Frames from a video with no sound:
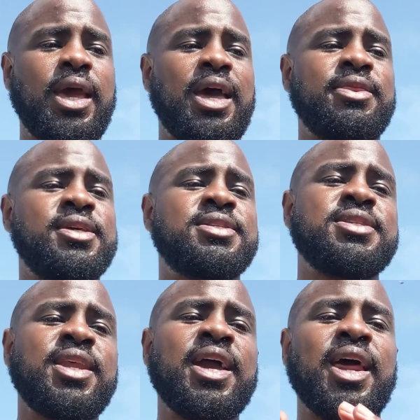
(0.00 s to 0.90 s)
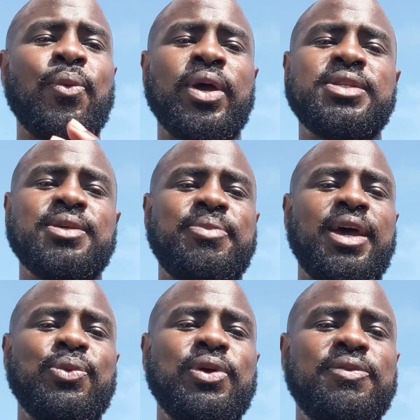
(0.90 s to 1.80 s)
And this night I went to
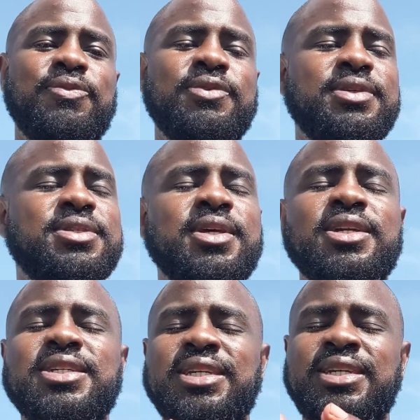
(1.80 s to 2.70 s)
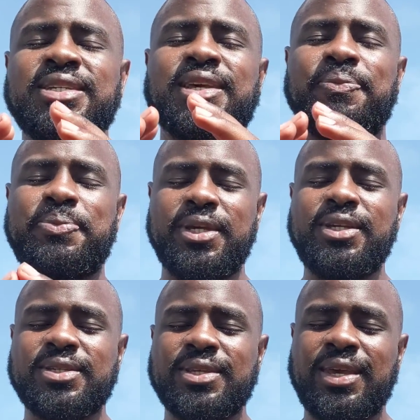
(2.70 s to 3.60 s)
bed with such ease and
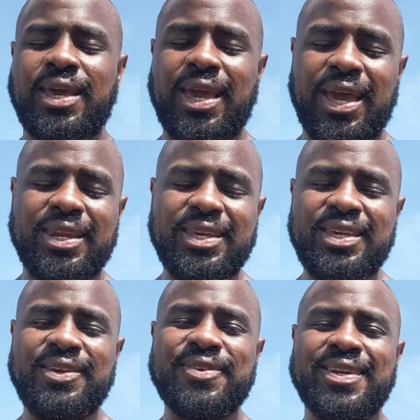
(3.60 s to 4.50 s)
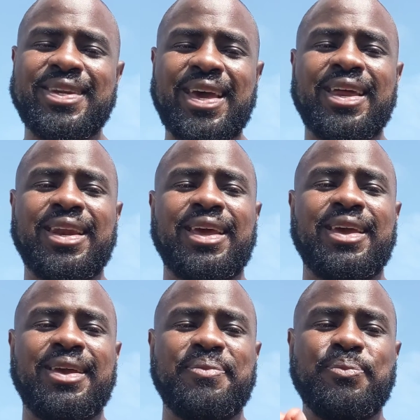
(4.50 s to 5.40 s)
peace. And even in that
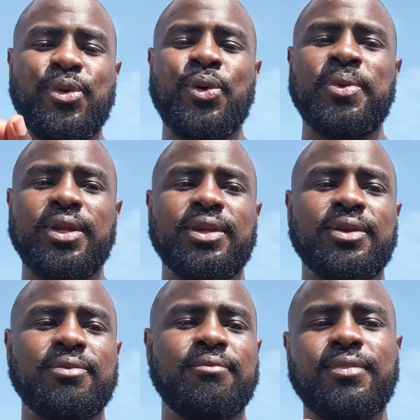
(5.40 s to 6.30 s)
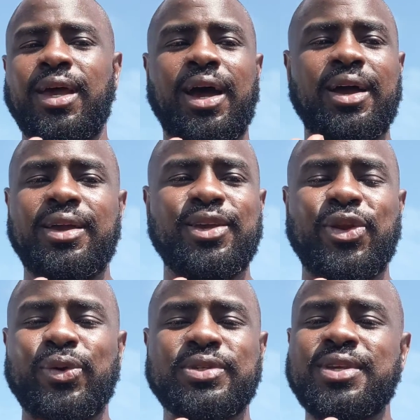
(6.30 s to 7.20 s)
moment,
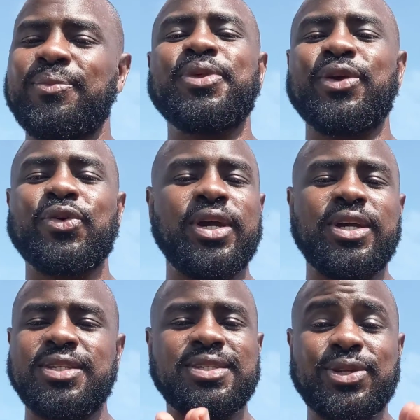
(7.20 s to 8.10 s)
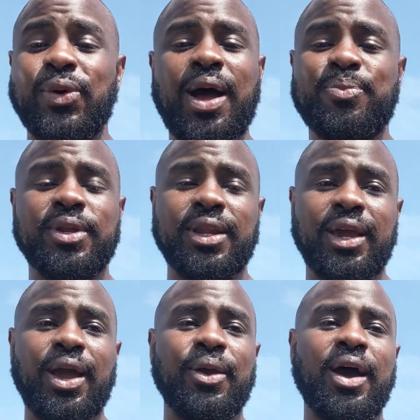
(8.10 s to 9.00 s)
something crazy still happened.
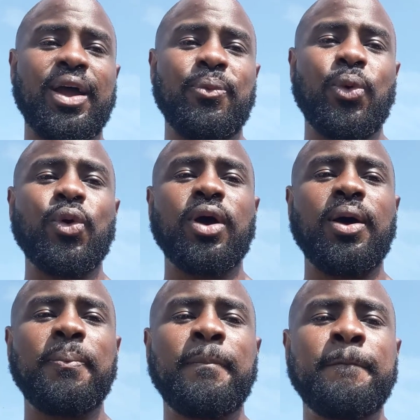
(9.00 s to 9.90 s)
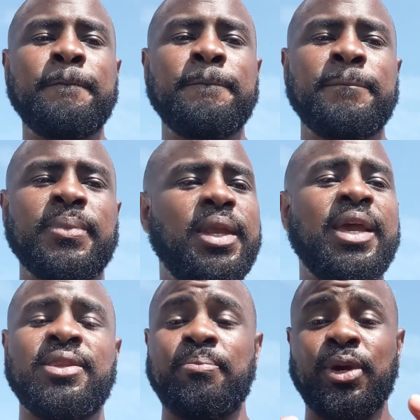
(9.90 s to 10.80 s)
Like I woke up
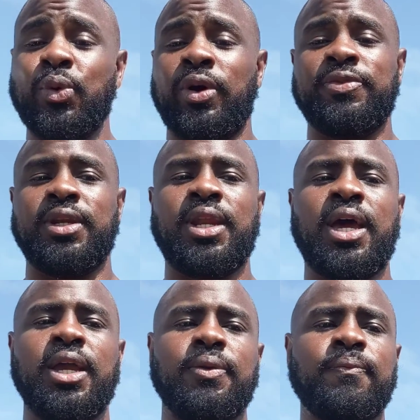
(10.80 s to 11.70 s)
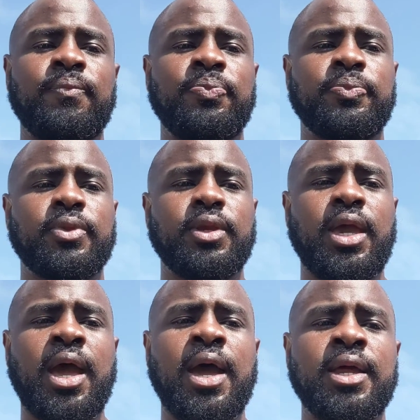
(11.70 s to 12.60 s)
in the middle of the night,
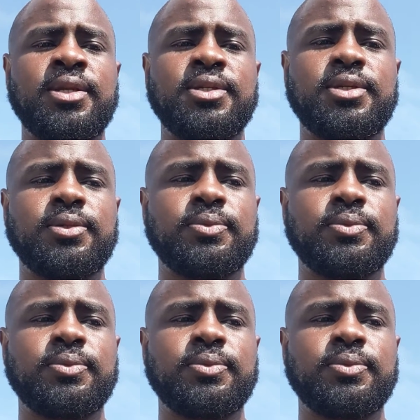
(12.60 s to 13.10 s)
and